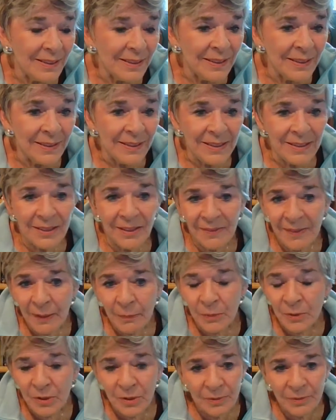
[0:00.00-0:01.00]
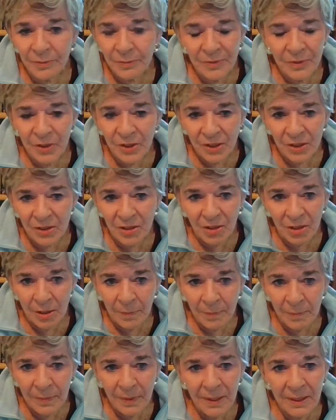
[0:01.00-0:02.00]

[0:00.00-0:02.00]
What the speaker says: And he said that was just dumb.